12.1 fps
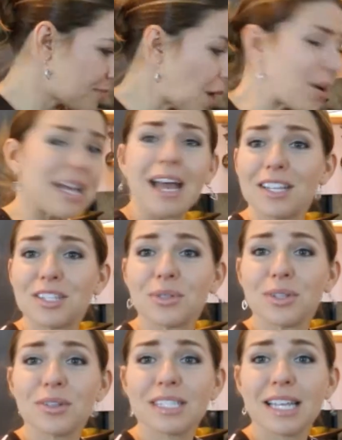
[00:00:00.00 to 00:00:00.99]
Okay, yeah, so
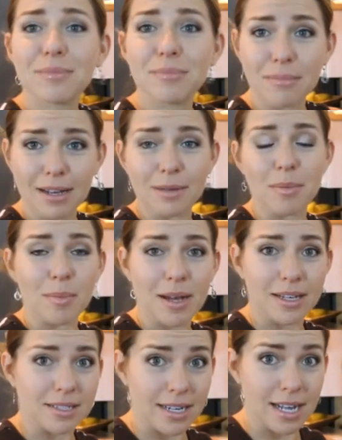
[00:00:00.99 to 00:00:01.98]
it looks like my
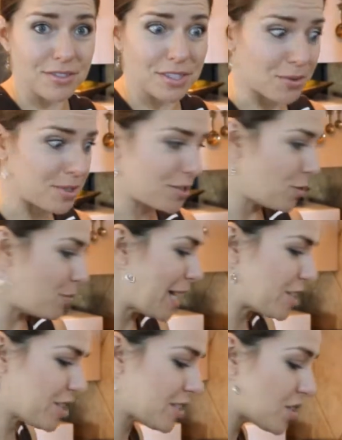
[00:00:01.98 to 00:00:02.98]
papaya is going to have to go in 2
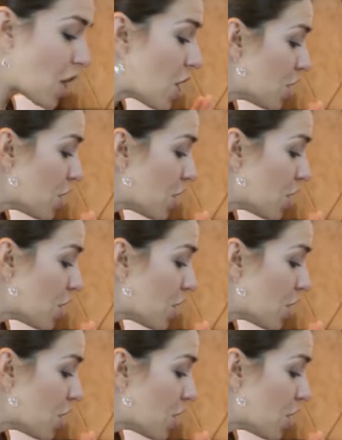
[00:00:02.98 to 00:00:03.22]
batches.